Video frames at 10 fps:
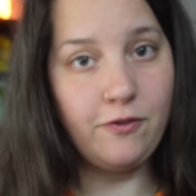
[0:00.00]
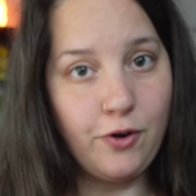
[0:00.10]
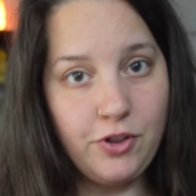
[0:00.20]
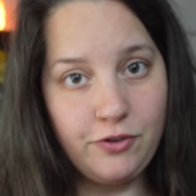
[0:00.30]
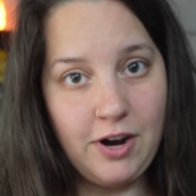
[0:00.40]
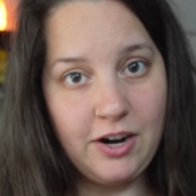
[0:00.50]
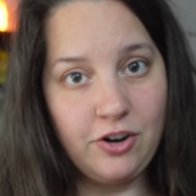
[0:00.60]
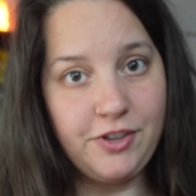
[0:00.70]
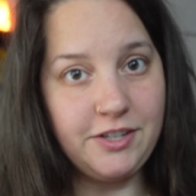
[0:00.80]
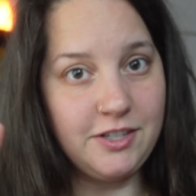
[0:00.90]
For the
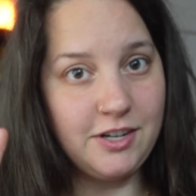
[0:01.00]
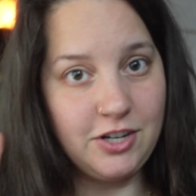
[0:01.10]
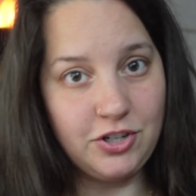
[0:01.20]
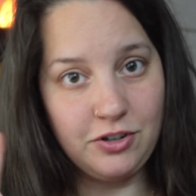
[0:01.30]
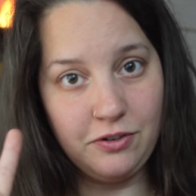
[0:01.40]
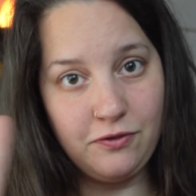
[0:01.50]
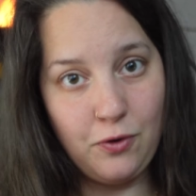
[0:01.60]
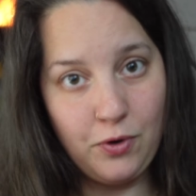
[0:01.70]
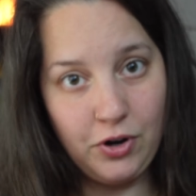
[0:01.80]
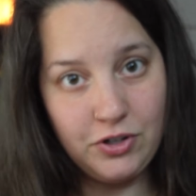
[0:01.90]
record, that's an additional
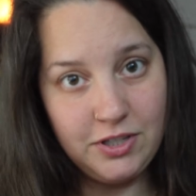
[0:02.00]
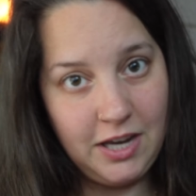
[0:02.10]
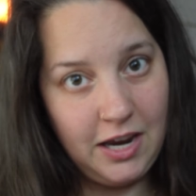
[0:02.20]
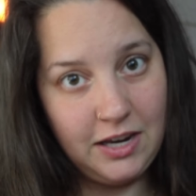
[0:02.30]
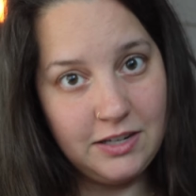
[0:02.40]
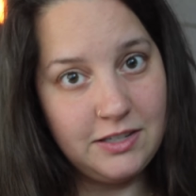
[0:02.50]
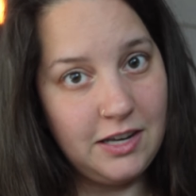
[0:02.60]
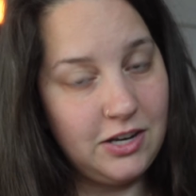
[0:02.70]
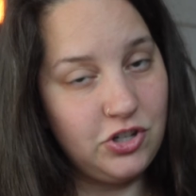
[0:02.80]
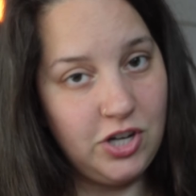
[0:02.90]
4 skeins
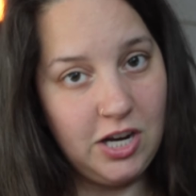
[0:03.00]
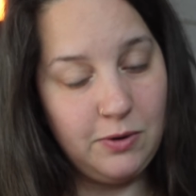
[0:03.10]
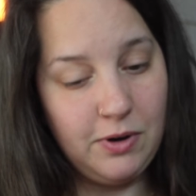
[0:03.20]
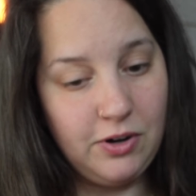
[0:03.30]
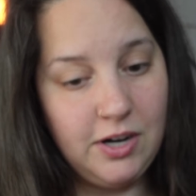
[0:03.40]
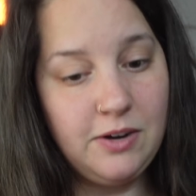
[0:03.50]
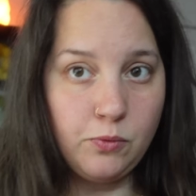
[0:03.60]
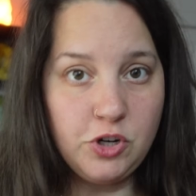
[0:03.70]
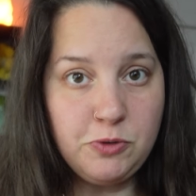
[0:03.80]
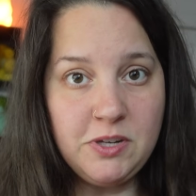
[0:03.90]
in January,
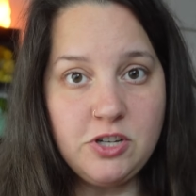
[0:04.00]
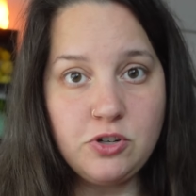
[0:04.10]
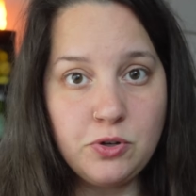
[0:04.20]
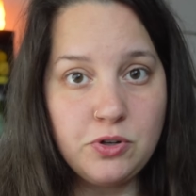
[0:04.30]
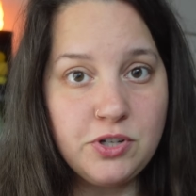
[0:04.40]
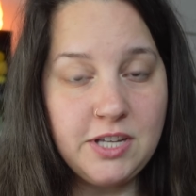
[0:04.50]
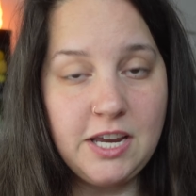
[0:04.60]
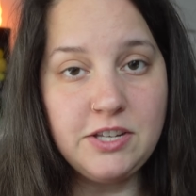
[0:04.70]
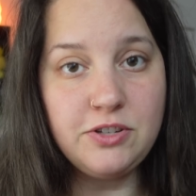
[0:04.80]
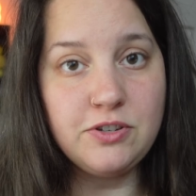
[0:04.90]
which means our total
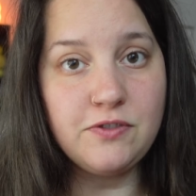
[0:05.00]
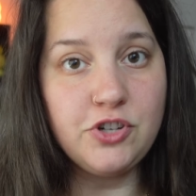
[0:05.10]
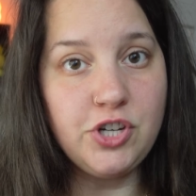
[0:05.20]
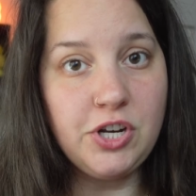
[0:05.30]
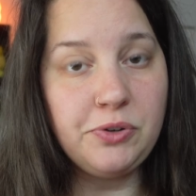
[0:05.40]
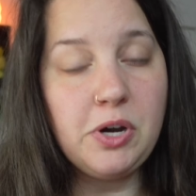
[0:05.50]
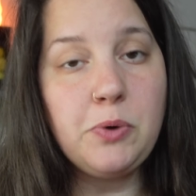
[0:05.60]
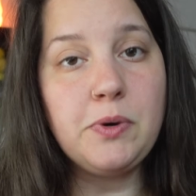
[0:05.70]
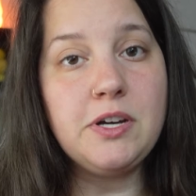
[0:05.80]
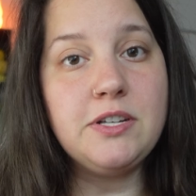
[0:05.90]
skeins used for January
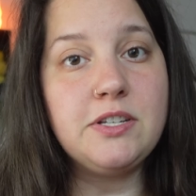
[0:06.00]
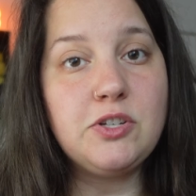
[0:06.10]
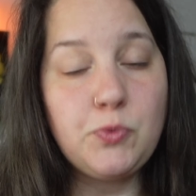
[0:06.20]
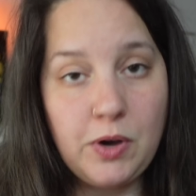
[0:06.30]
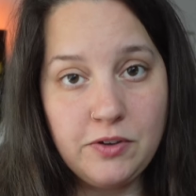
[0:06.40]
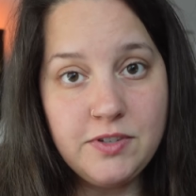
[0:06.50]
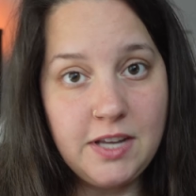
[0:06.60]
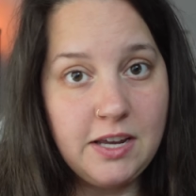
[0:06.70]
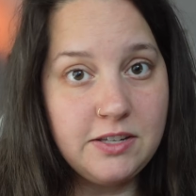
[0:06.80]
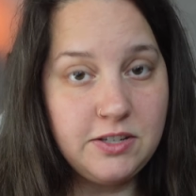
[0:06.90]
was 12
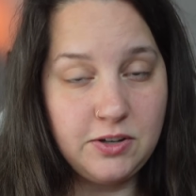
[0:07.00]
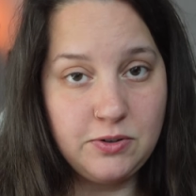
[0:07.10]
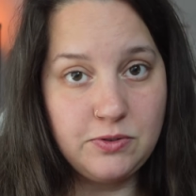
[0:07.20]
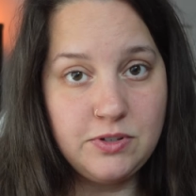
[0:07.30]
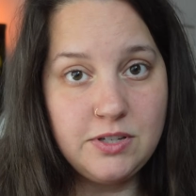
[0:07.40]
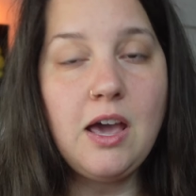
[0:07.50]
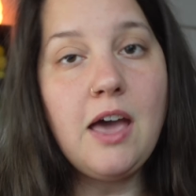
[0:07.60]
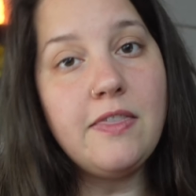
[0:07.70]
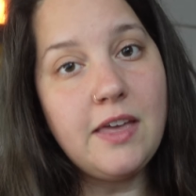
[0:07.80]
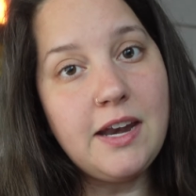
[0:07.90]
skeins used,
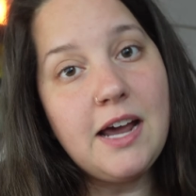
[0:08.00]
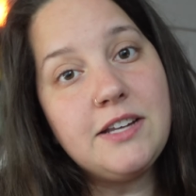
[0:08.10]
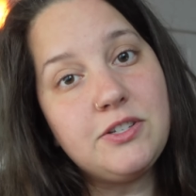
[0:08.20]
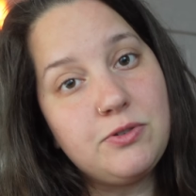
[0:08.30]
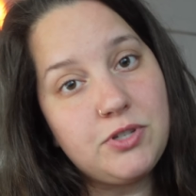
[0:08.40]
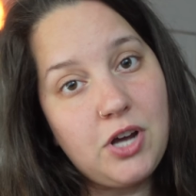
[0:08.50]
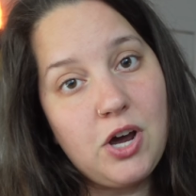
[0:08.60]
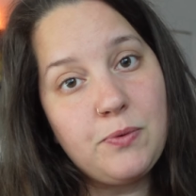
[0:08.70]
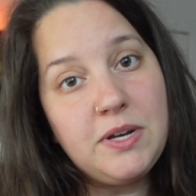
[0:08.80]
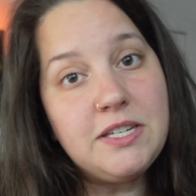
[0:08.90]
and then as you
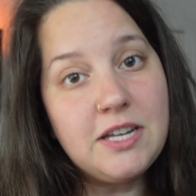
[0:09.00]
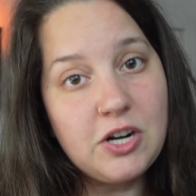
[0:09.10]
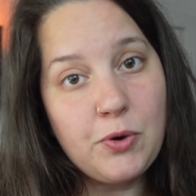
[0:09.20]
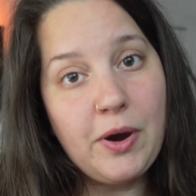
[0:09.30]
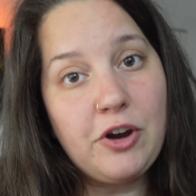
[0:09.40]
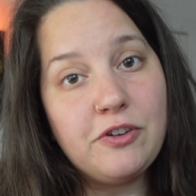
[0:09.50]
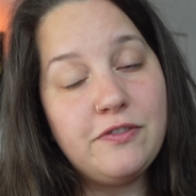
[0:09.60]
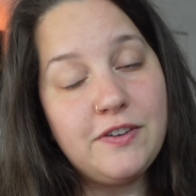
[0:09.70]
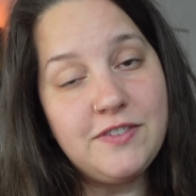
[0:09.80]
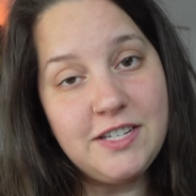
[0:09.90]
saw, we did acquire
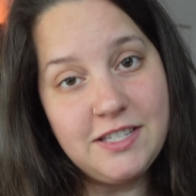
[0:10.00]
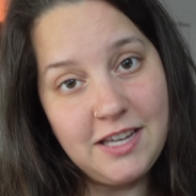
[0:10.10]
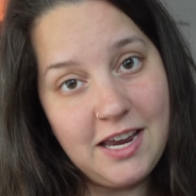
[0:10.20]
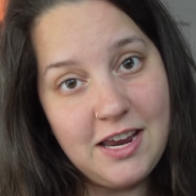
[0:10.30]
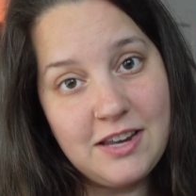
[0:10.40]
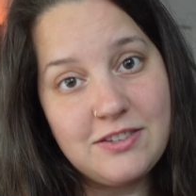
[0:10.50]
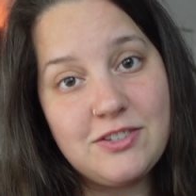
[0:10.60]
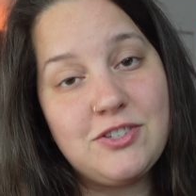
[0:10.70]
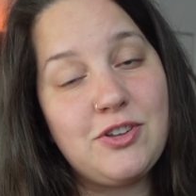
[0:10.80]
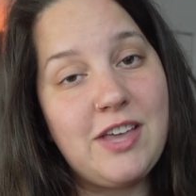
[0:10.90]
50 skeins,
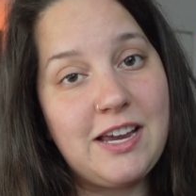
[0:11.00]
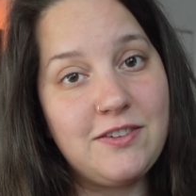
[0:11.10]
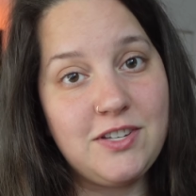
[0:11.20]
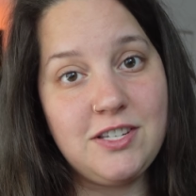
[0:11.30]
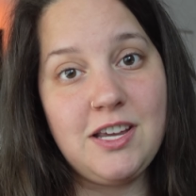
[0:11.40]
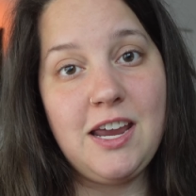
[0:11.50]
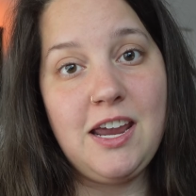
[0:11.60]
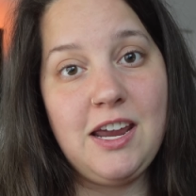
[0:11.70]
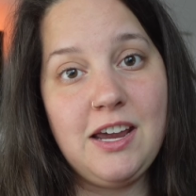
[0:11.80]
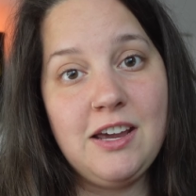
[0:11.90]
so that gives us a
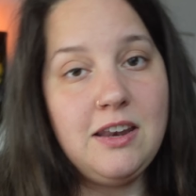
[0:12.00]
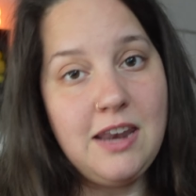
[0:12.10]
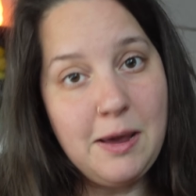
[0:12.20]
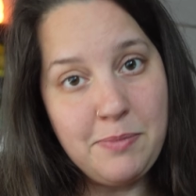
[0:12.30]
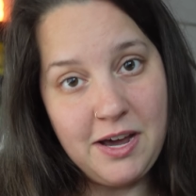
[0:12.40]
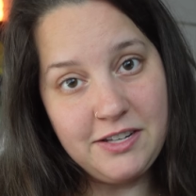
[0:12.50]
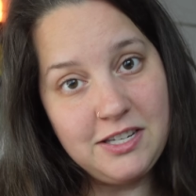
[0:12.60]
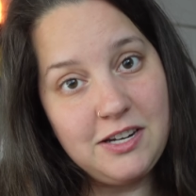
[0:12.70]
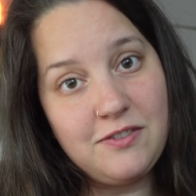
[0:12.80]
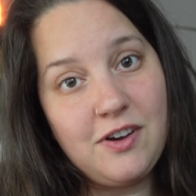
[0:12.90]
net
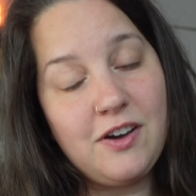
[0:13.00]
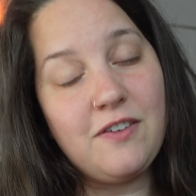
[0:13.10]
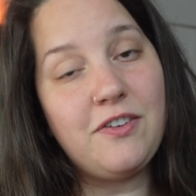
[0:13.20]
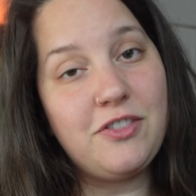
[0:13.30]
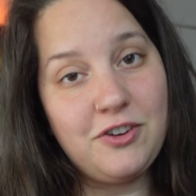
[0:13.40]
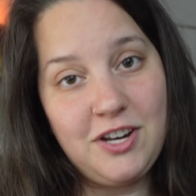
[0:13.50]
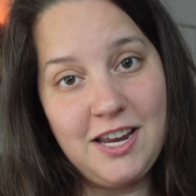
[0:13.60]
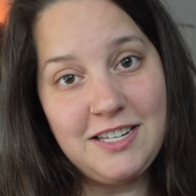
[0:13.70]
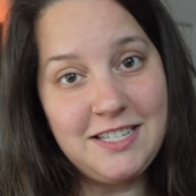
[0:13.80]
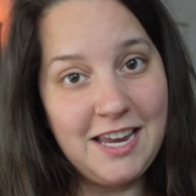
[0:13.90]
positive of
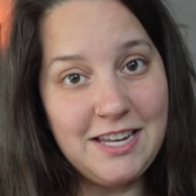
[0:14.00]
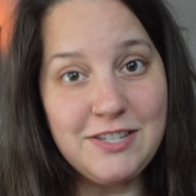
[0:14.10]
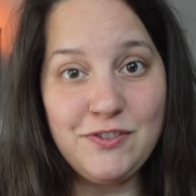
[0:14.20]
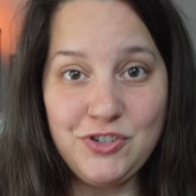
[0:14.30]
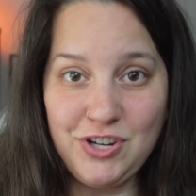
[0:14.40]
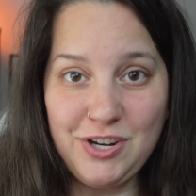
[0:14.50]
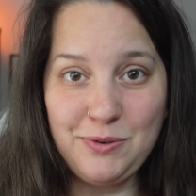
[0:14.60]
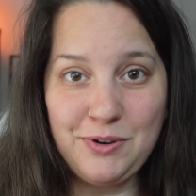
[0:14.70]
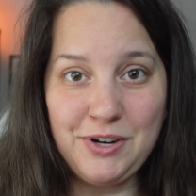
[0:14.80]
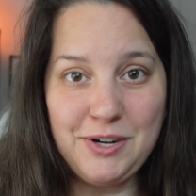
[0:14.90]
38 skeins for
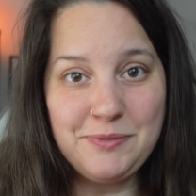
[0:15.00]
January.